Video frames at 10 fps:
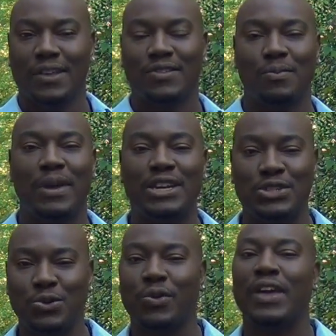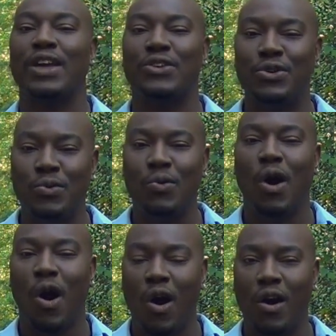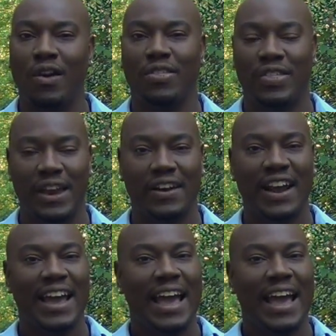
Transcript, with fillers: So make sure that you are there.